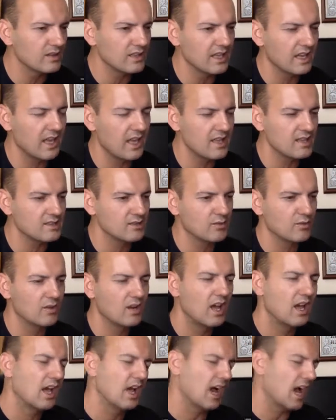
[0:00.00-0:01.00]
the high school,
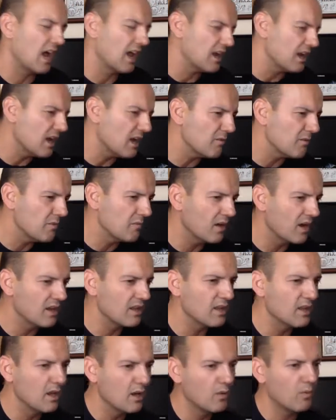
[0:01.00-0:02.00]
and
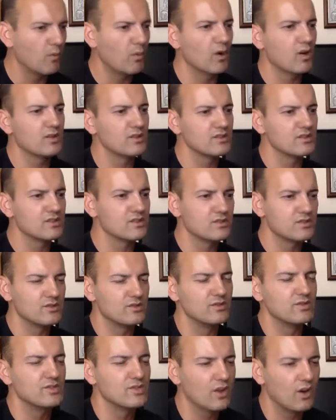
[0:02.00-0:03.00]
everybody wants
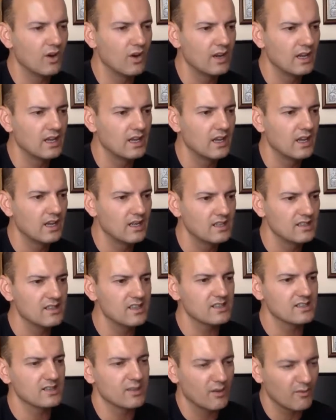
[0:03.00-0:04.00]
to join the
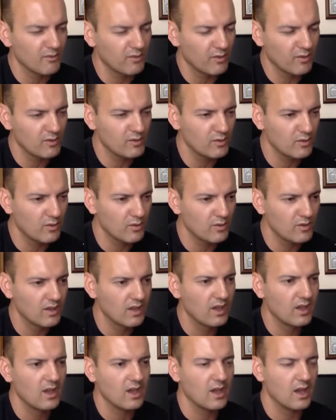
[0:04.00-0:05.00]
STEMforYouth
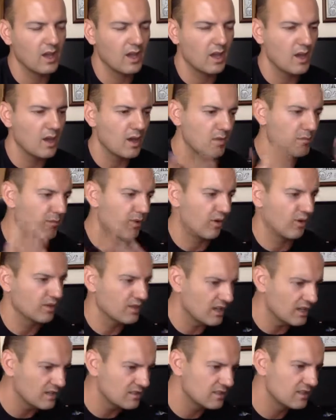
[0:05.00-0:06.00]

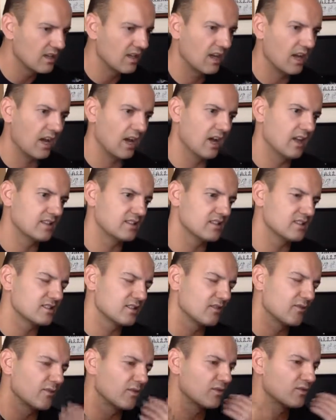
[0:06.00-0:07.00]
project and the
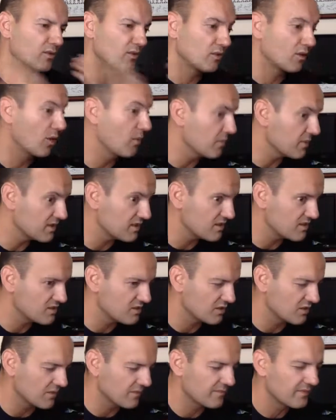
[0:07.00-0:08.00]
STEMforYouth
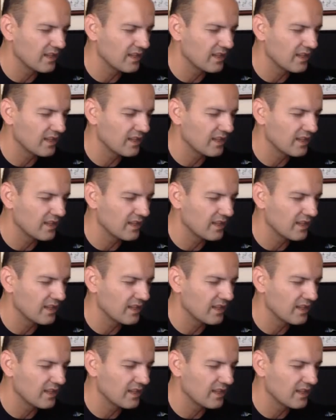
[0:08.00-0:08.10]
competition,